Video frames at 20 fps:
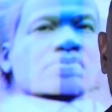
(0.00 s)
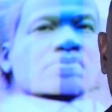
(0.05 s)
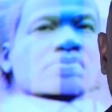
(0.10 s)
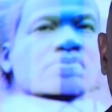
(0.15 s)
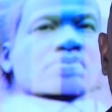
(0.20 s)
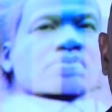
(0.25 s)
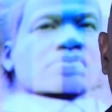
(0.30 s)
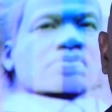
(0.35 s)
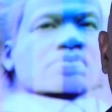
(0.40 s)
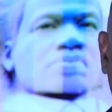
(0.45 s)

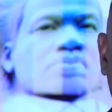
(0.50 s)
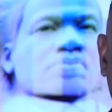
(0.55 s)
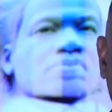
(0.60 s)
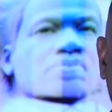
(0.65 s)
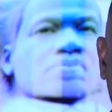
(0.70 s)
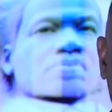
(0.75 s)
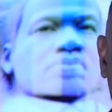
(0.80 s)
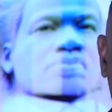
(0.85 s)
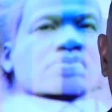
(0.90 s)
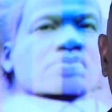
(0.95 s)

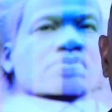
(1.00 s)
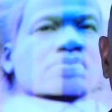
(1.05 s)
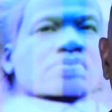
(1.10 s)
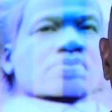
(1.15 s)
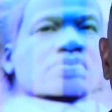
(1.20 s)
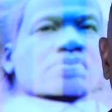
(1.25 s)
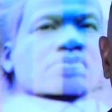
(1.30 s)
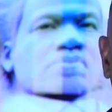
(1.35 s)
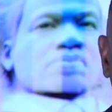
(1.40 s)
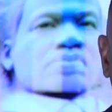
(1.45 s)

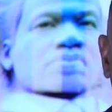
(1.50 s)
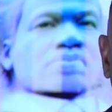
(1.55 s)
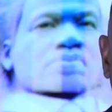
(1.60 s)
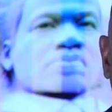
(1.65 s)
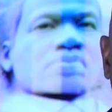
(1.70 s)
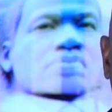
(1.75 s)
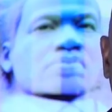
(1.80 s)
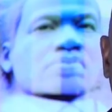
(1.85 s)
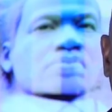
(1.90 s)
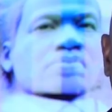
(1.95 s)

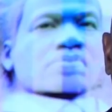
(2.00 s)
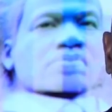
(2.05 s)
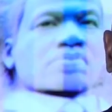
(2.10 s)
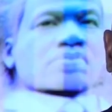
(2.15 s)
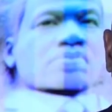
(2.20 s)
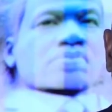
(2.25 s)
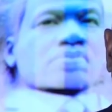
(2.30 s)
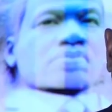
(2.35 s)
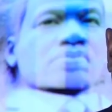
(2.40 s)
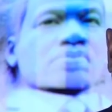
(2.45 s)

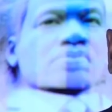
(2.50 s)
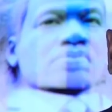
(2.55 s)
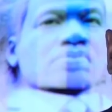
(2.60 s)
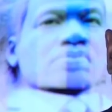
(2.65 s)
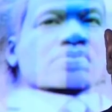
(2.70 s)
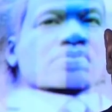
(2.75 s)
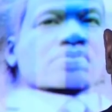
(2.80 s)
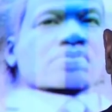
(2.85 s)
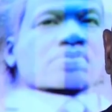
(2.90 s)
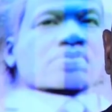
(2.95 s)

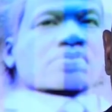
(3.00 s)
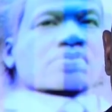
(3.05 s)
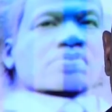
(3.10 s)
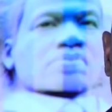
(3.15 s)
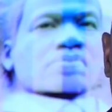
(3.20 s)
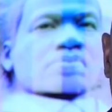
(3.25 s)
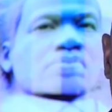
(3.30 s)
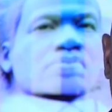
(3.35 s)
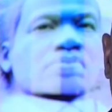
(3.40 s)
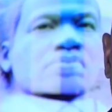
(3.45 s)

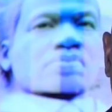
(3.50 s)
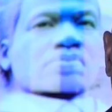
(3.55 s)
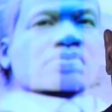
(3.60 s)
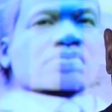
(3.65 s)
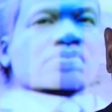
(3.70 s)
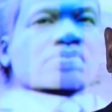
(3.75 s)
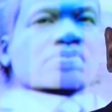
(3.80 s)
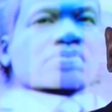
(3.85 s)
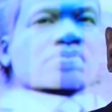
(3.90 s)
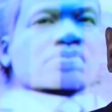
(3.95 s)
This person isn't speaking.